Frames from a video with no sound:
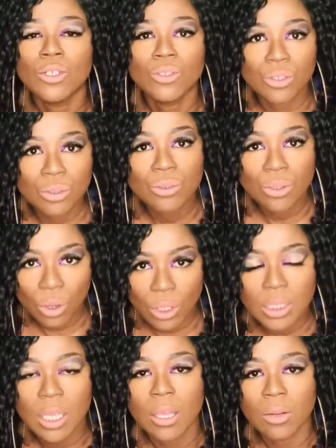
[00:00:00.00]
do
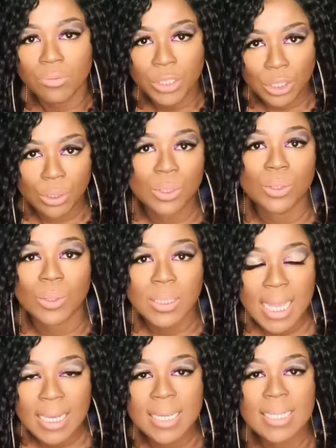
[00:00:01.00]
not reduce your
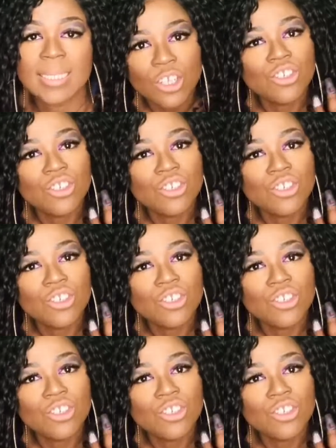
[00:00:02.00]
standards.